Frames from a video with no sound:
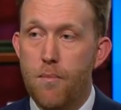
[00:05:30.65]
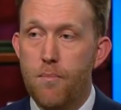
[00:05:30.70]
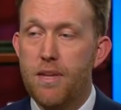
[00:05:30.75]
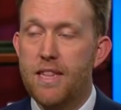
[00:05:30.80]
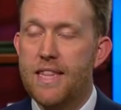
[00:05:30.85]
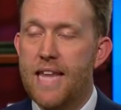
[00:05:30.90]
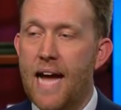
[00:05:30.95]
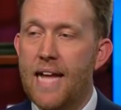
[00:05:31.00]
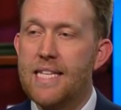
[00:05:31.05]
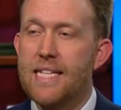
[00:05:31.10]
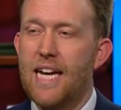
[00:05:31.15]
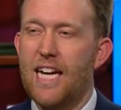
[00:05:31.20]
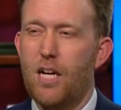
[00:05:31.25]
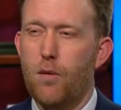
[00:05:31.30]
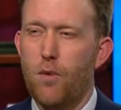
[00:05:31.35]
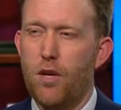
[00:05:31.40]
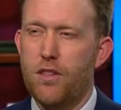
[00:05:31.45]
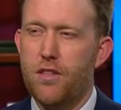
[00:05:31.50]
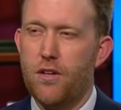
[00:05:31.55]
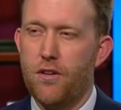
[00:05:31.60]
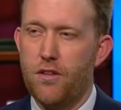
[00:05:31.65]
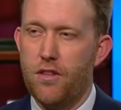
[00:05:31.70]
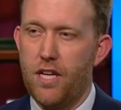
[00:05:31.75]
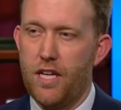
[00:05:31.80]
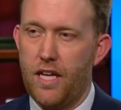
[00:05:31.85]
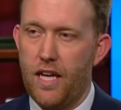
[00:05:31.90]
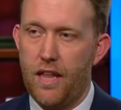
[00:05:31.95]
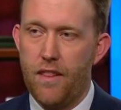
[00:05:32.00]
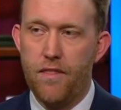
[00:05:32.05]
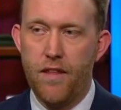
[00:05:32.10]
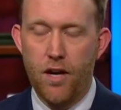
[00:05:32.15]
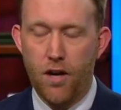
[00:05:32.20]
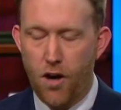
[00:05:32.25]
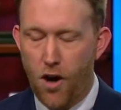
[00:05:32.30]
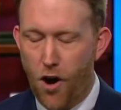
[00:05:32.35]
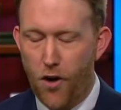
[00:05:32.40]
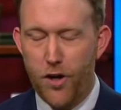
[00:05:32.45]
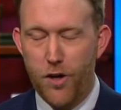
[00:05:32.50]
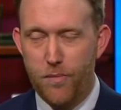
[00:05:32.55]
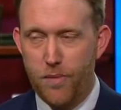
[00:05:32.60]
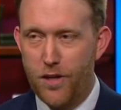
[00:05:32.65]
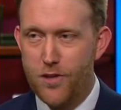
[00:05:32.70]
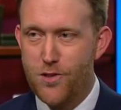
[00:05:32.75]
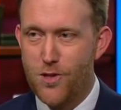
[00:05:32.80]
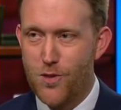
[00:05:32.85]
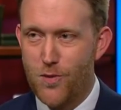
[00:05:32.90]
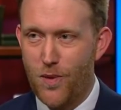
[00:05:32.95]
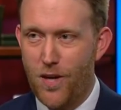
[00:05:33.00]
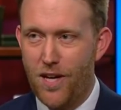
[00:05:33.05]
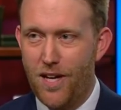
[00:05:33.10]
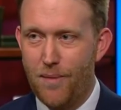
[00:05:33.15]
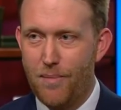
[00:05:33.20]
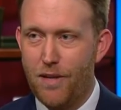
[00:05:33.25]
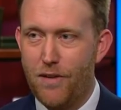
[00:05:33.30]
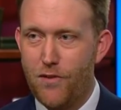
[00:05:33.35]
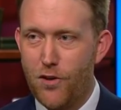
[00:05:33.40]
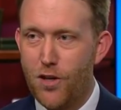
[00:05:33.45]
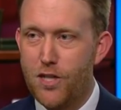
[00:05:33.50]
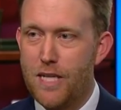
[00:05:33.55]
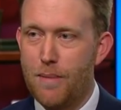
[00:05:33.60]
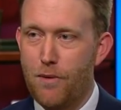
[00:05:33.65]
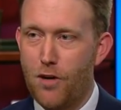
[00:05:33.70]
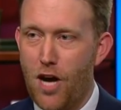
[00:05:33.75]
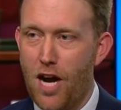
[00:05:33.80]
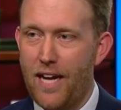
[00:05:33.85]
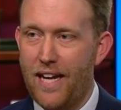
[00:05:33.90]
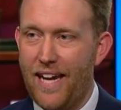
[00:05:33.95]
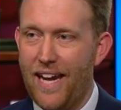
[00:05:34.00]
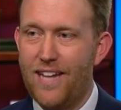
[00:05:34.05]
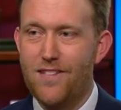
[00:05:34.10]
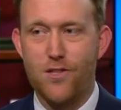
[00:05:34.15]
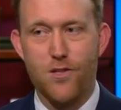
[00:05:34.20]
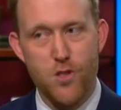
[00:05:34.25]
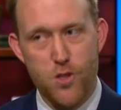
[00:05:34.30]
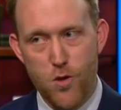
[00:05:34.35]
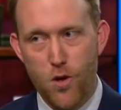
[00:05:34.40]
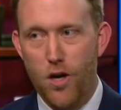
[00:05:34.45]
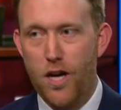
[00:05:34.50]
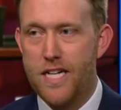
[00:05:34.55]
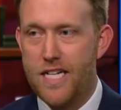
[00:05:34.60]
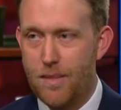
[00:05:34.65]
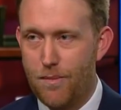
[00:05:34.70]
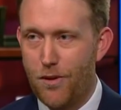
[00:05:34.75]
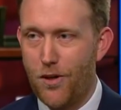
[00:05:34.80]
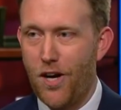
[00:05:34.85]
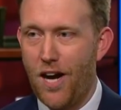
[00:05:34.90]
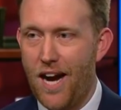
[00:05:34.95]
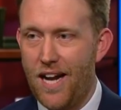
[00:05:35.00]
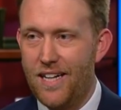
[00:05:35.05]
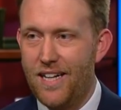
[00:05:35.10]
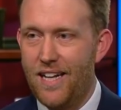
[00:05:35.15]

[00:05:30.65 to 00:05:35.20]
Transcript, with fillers: But that's kind of what they're thinking. They're a hardy bunch as well. I mean, if you're a Democrat in Kansas, you are a Democrat.